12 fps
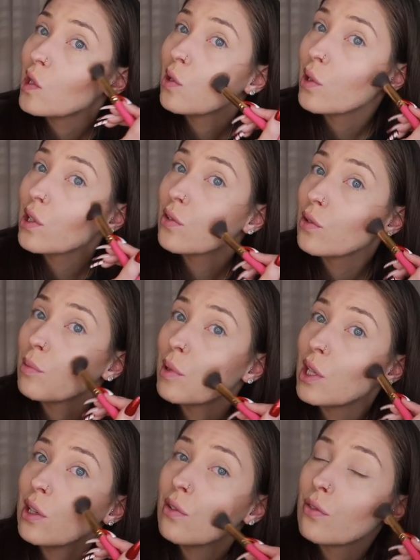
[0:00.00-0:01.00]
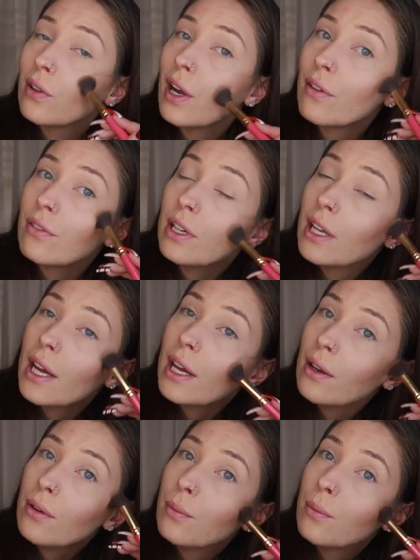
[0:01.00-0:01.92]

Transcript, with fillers: It works for me for every day.